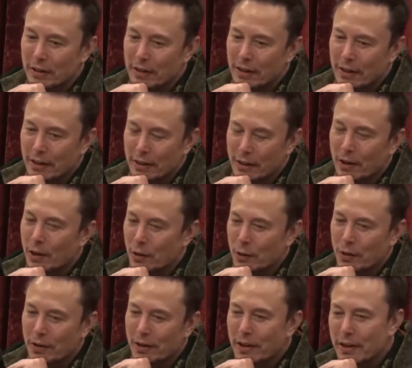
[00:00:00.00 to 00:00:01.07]
a car
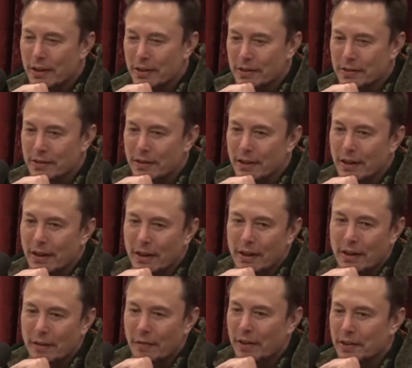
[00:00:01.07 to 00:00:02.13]
door is
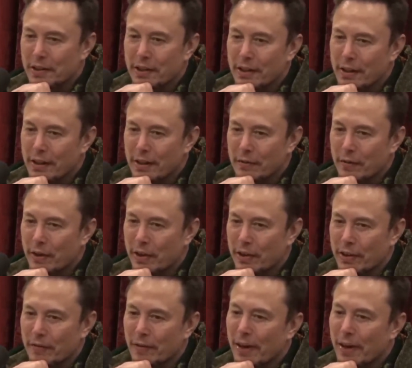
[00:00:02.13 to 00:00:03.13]
basically very thin,